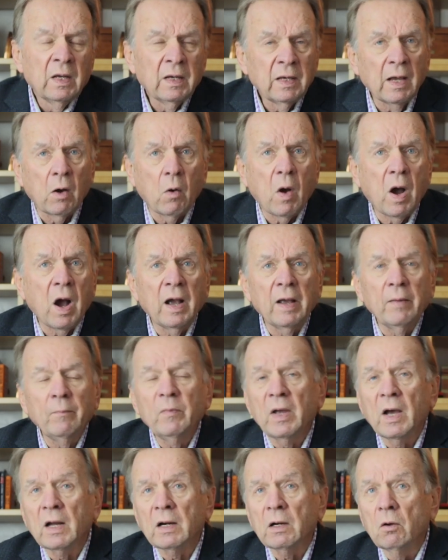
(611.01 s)
Now,
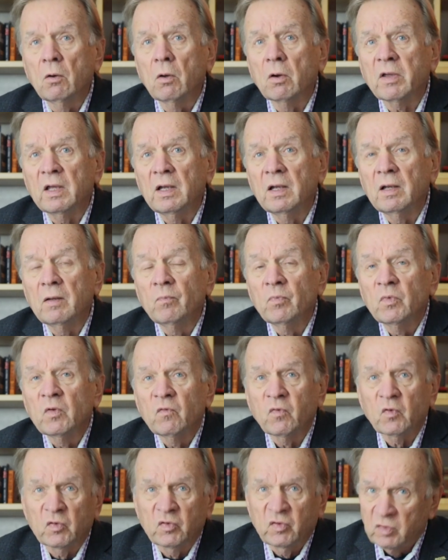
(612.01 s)
I'm not looking
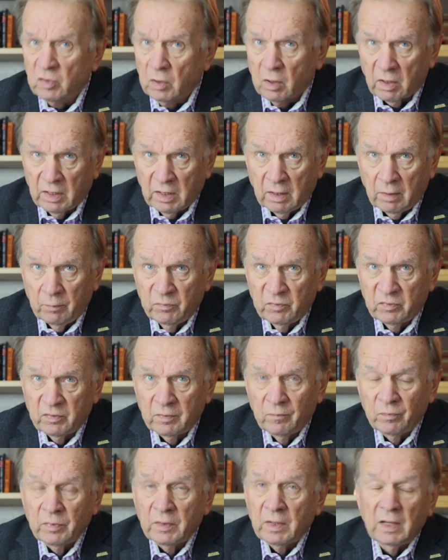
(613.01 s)
for startups,